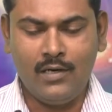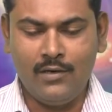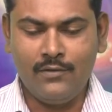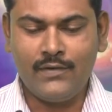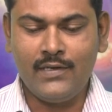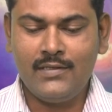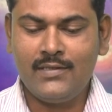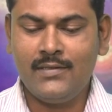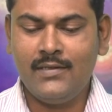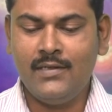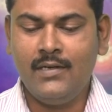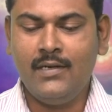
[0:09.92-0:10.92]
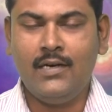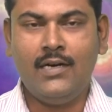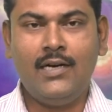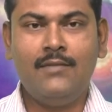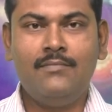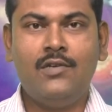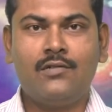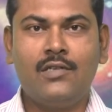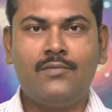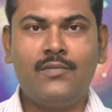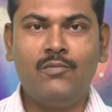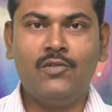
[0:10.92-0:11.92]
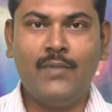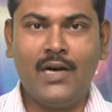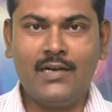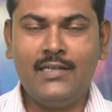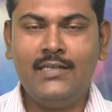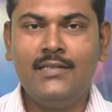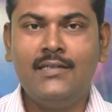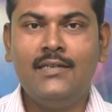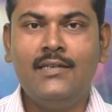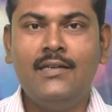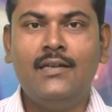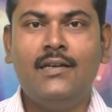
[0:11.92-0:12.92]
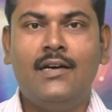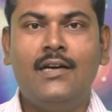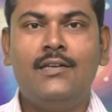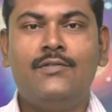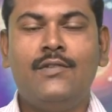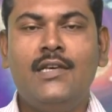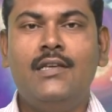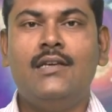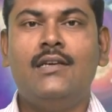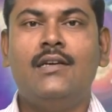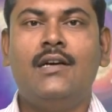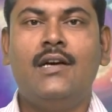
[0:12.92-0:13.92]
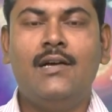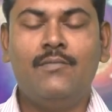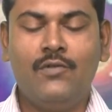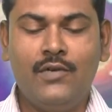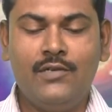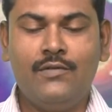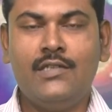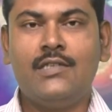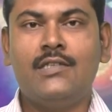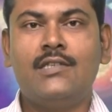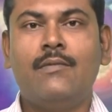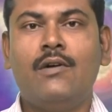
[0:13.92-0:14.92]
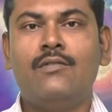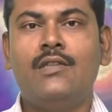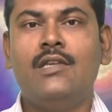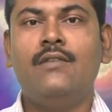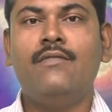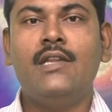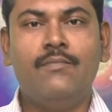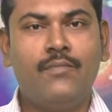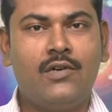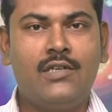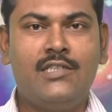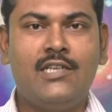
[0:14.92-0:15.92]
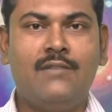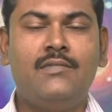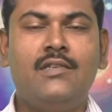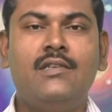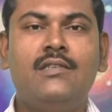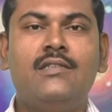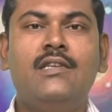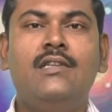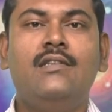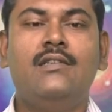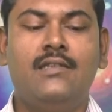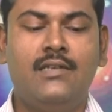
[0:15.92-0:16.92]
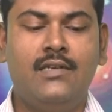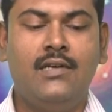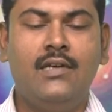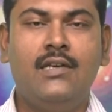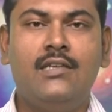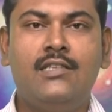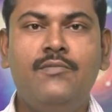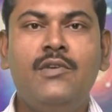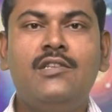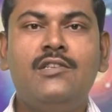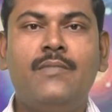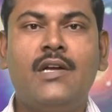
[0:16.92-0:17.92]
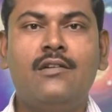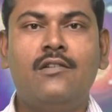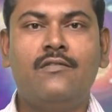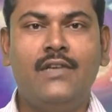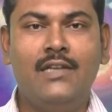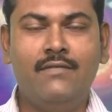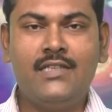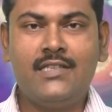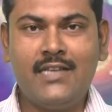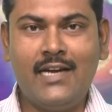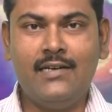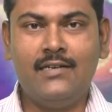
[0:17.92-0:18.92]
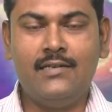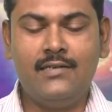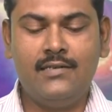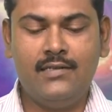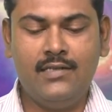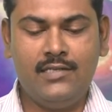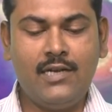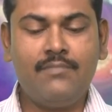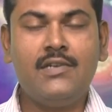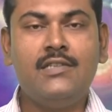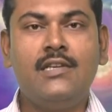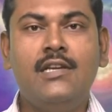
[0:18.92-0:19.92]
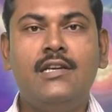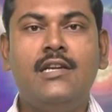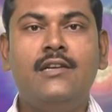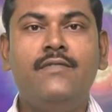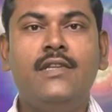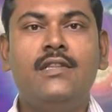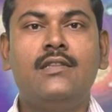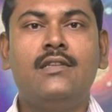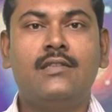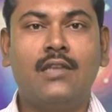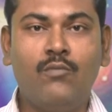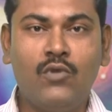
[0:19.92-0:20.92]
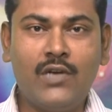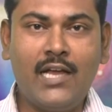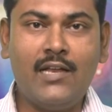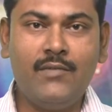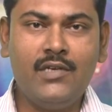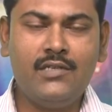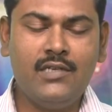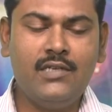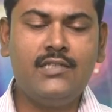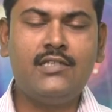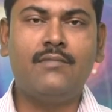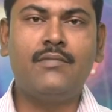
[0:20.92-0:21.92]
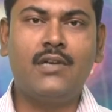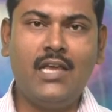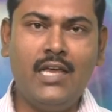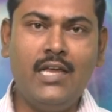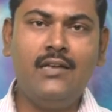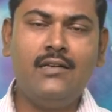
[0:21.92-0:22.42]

friends, I am Dr. Bagade, and today I am going to discuss about the very important chapters in CBSE pattern of 11th standard. The chapter is related with the thermodynamics. It is chapter 8,